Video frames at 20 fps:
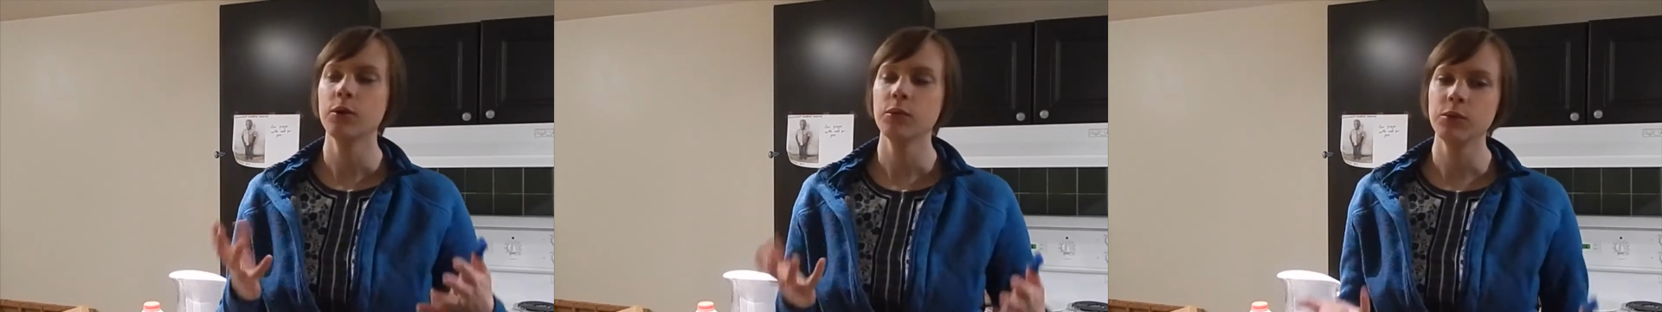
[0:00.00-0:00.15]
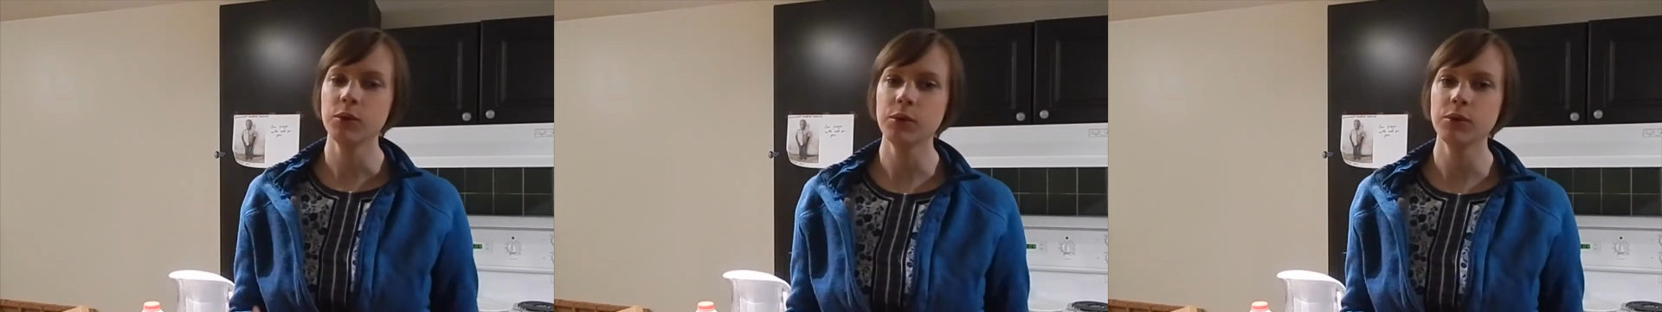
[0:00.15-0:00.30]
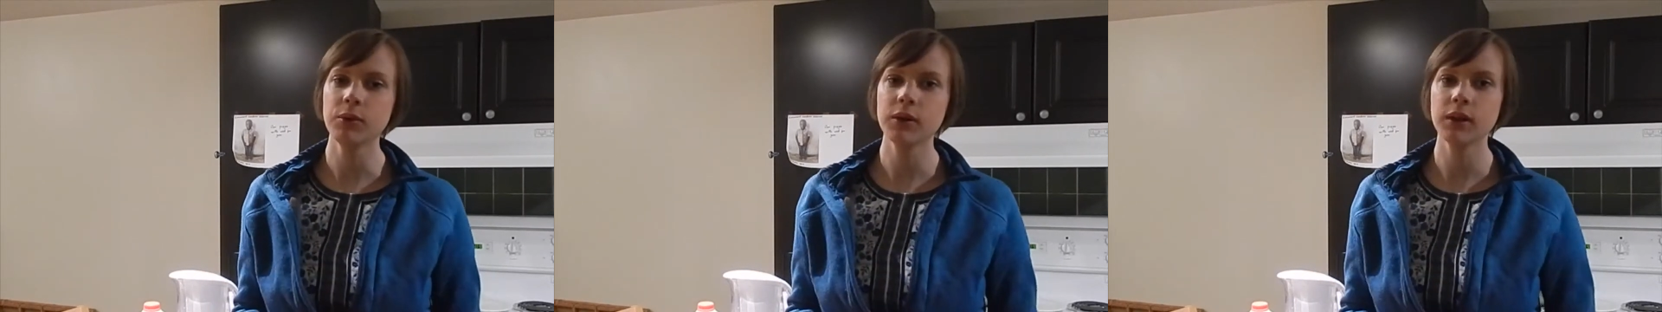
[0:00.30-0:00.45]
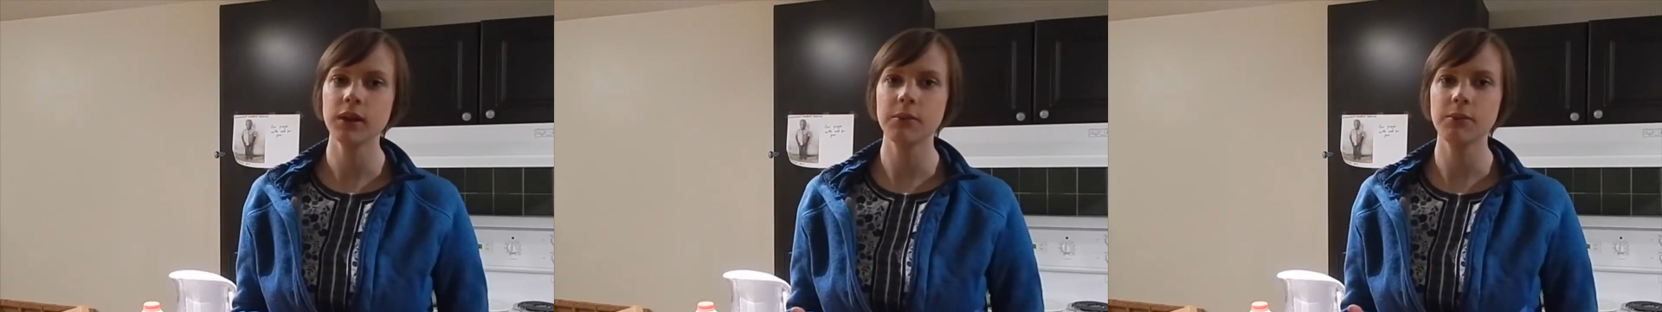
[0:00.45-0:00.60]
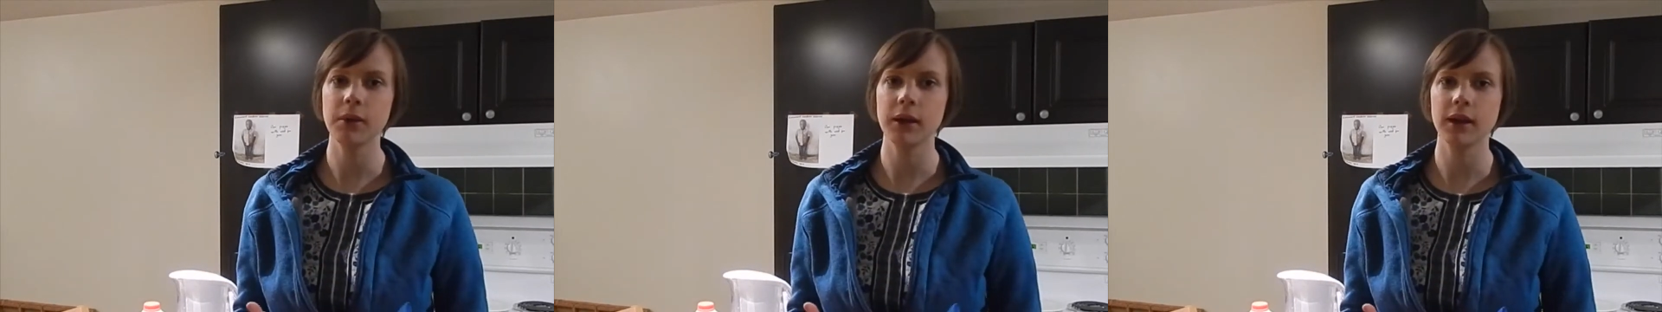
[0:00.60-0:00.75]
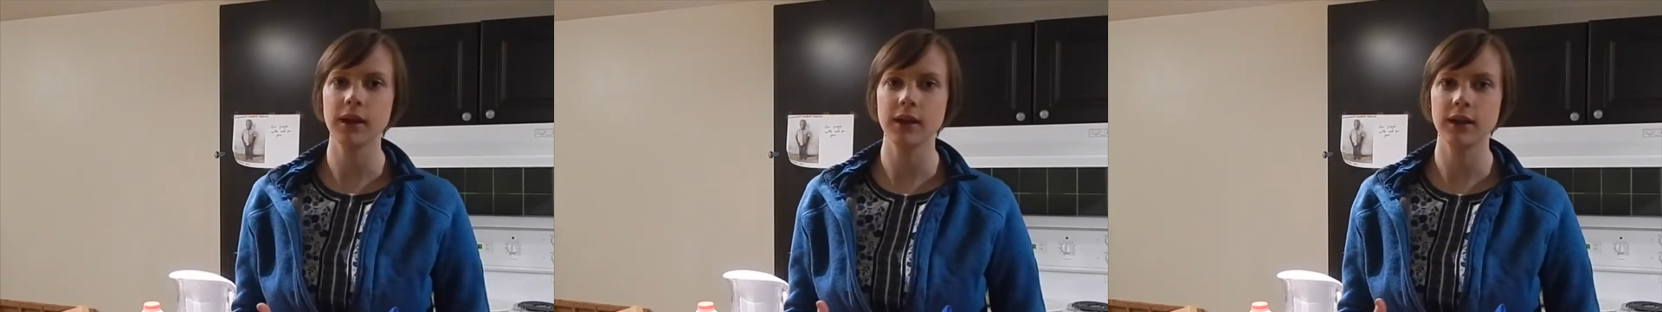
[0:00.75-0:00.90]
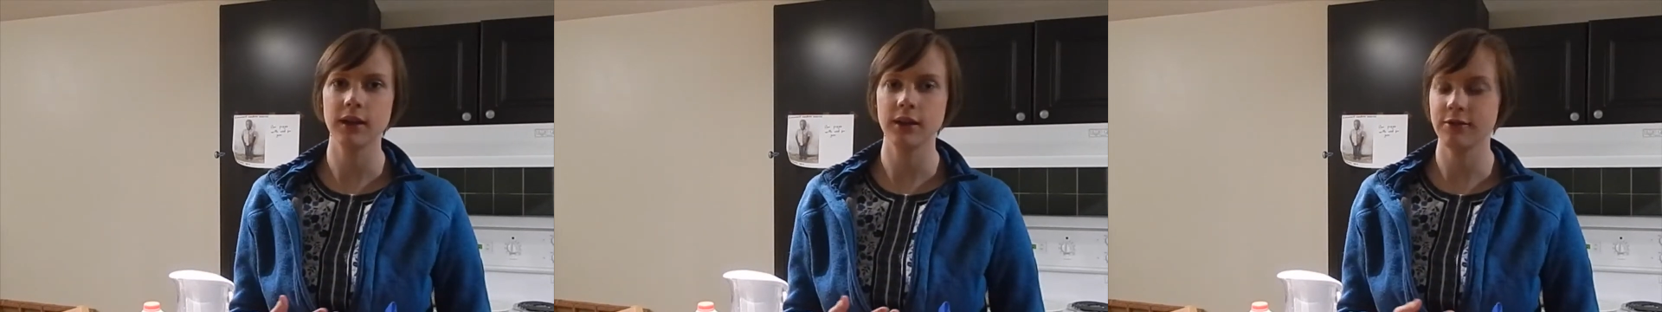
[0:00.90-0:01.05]
We really made
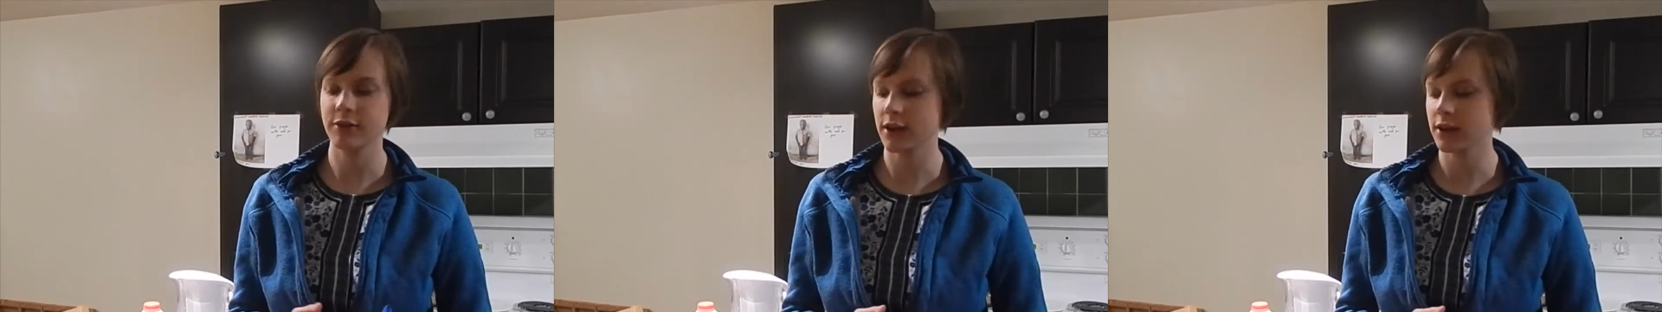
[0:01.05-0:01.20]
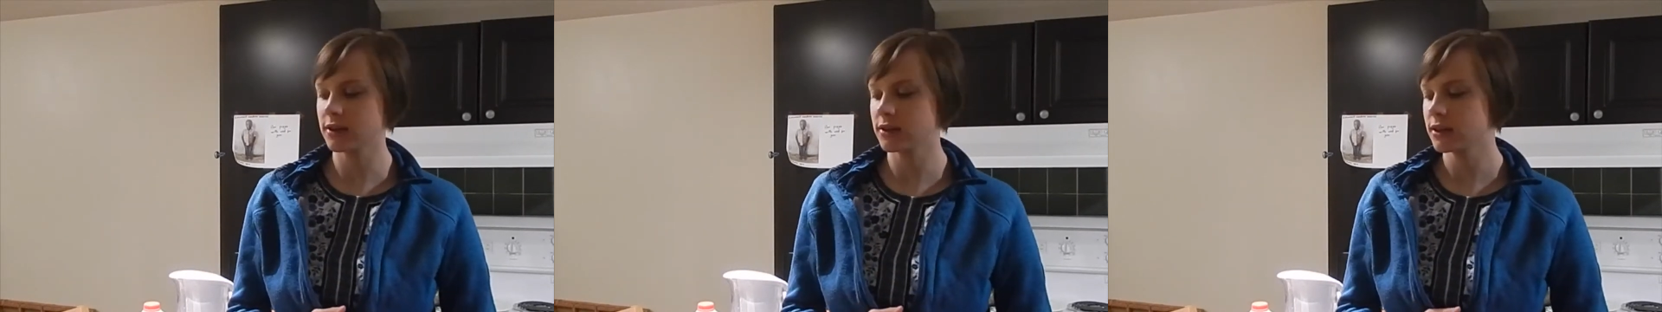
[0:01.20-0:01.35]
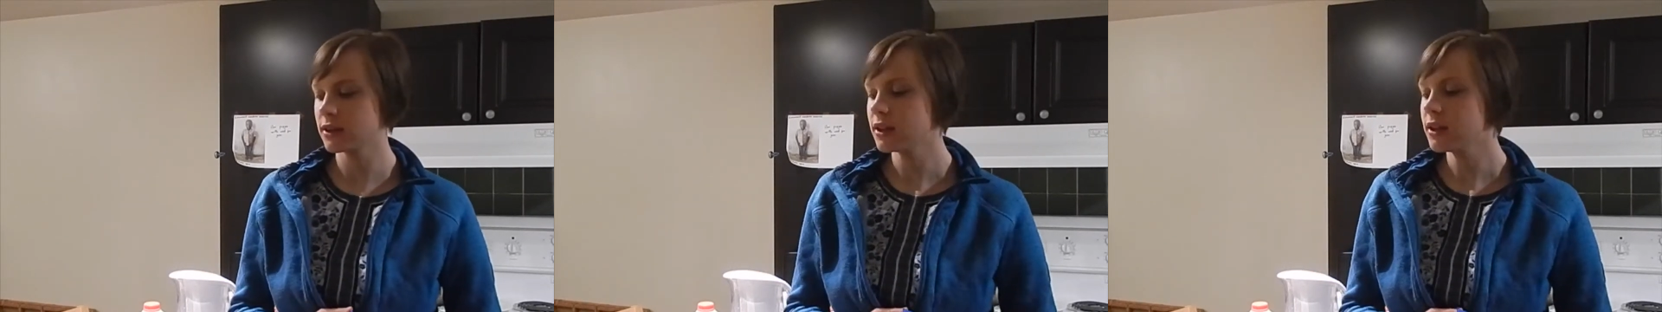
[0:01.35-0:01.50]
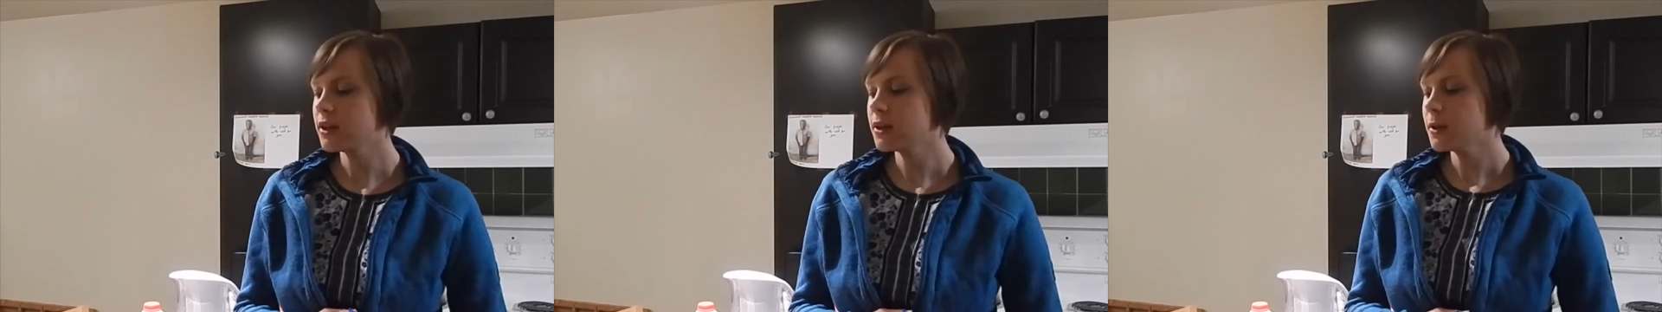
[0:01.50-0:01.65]
it an event.